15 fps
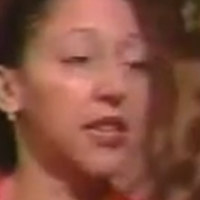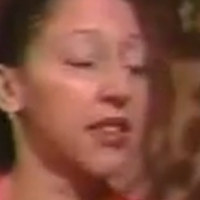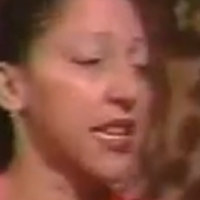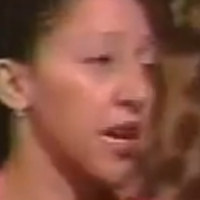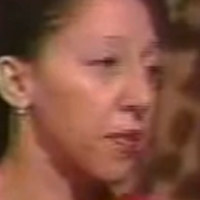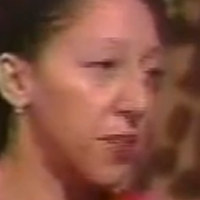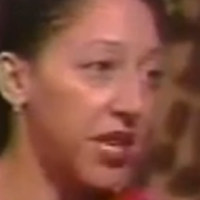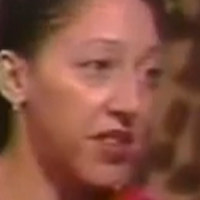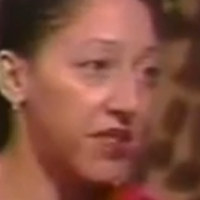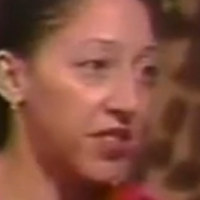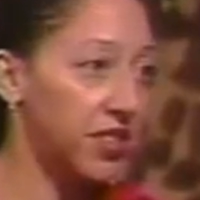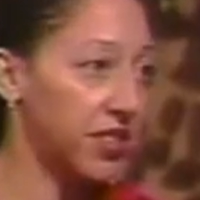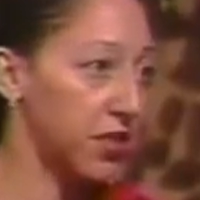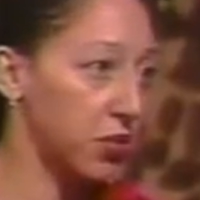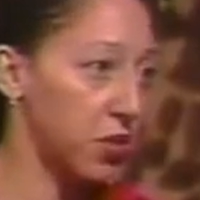and the
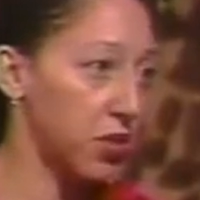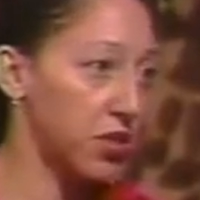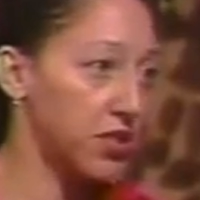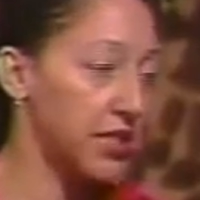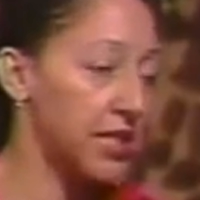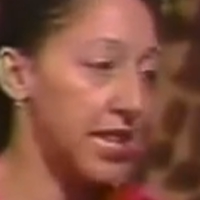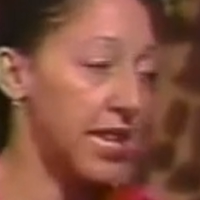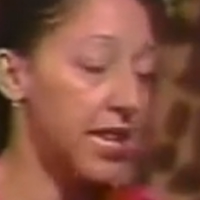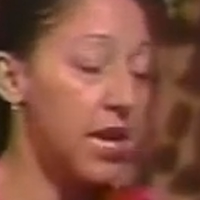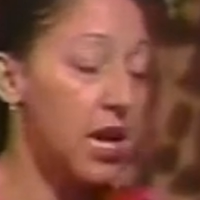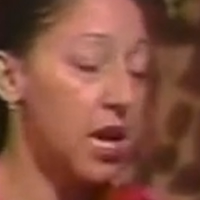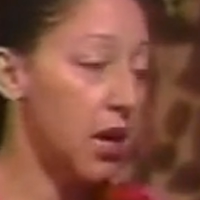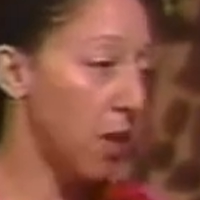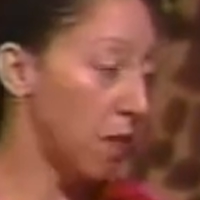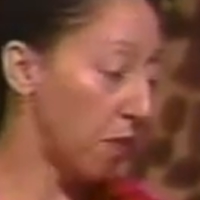upheaval in the world today,
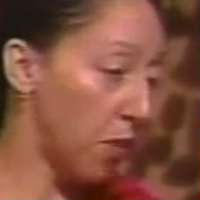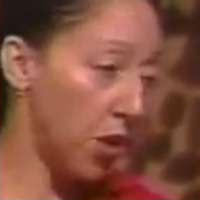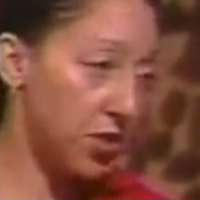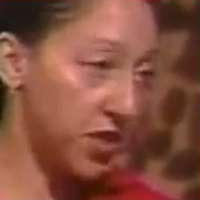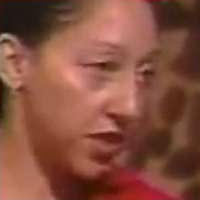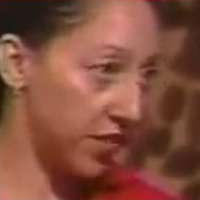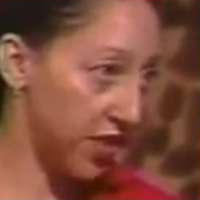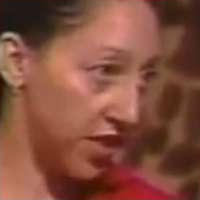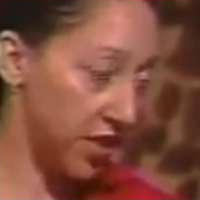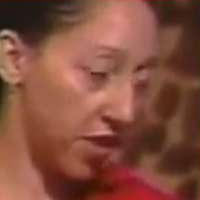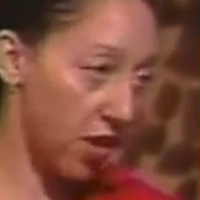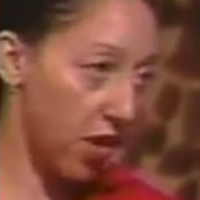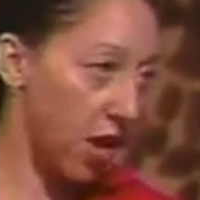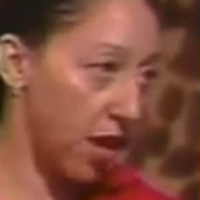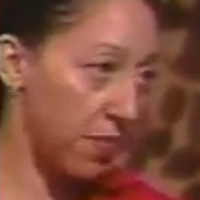most of us
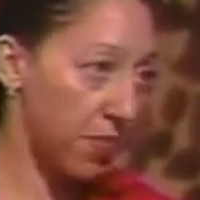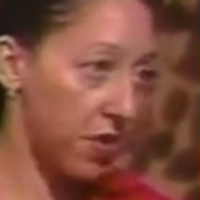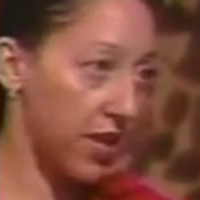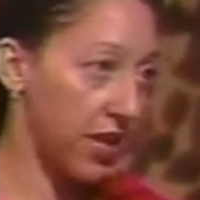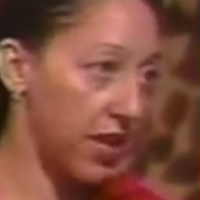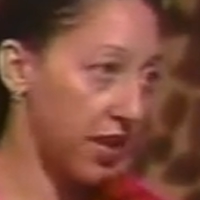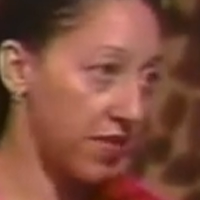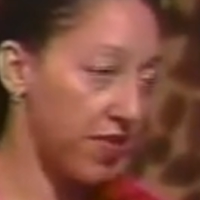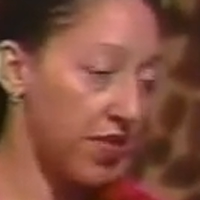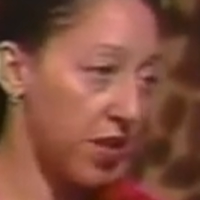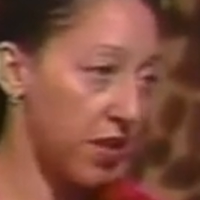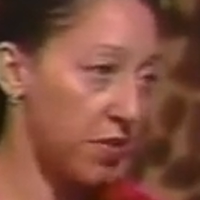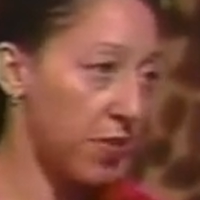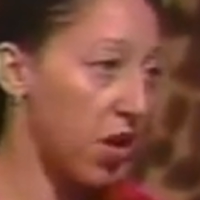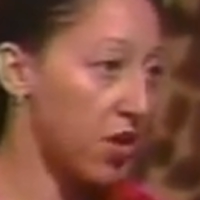are operating
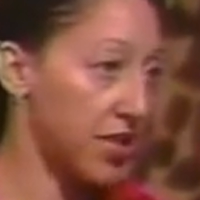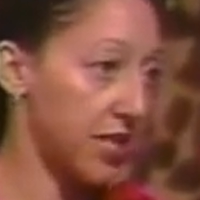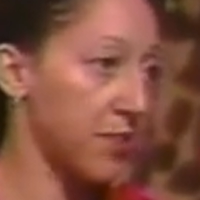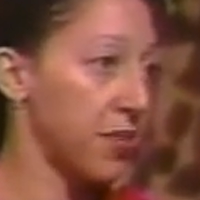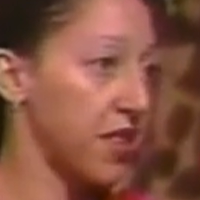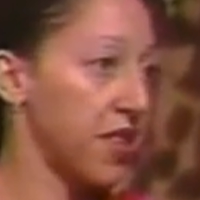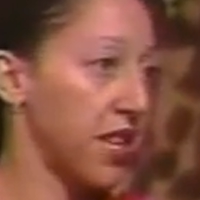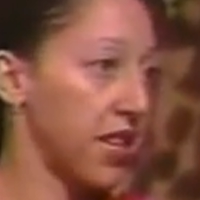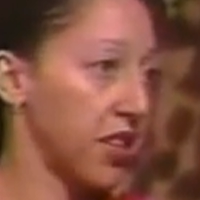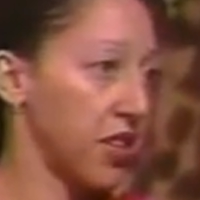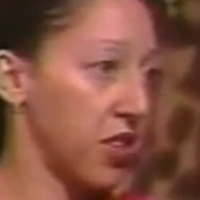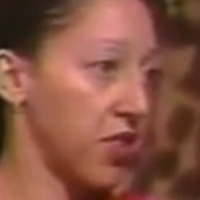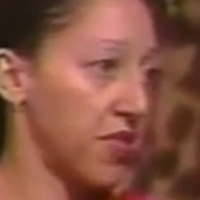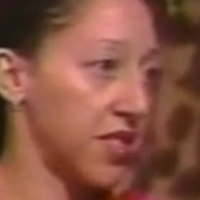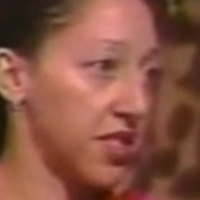from our sympathetic
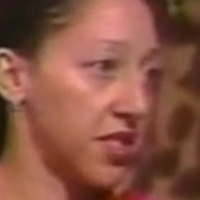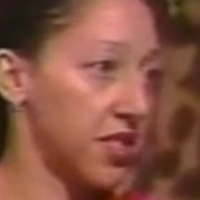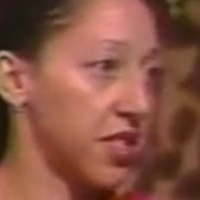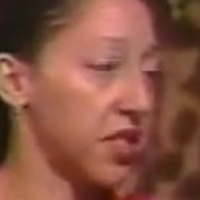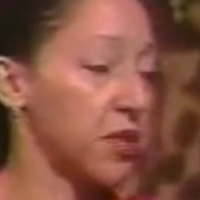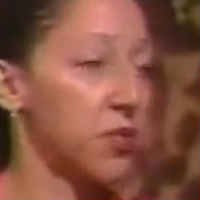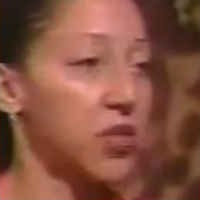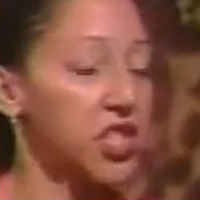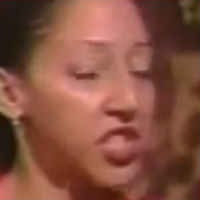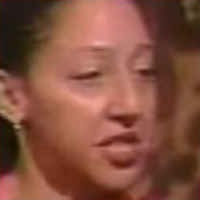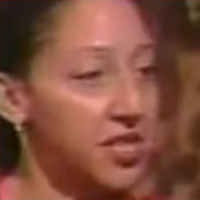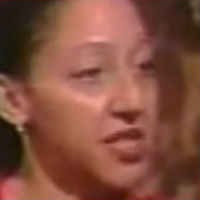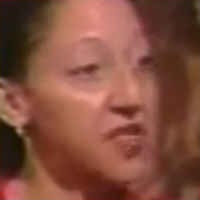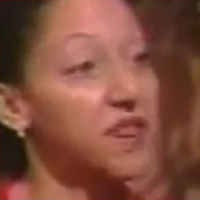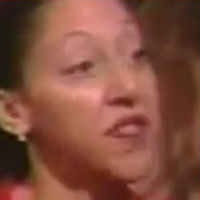nervous system, which
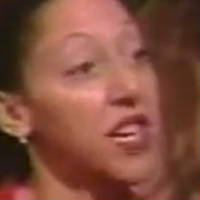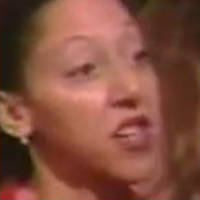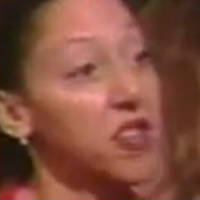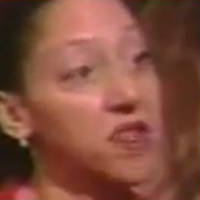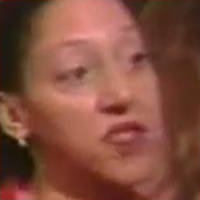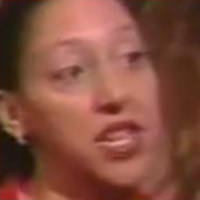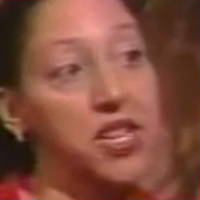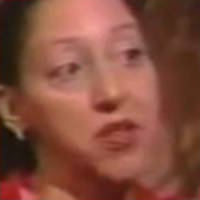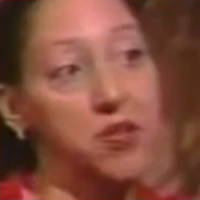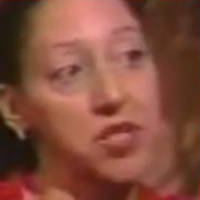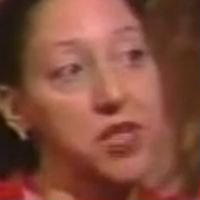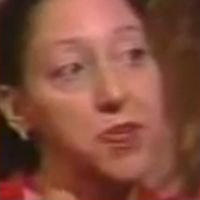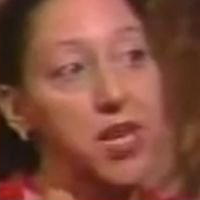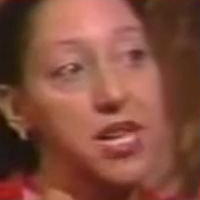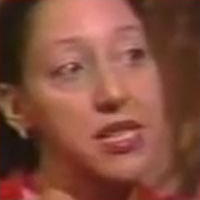yeah. is the fight or flight
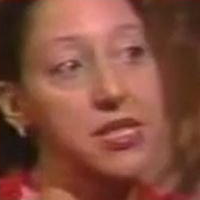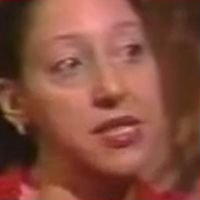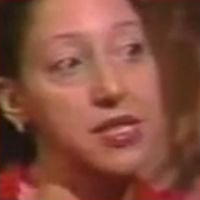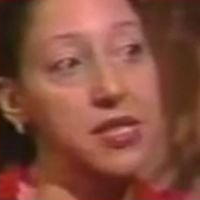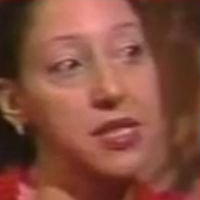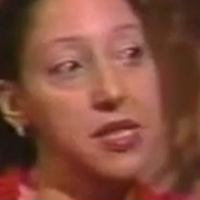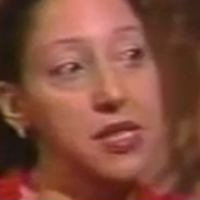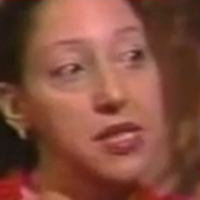response.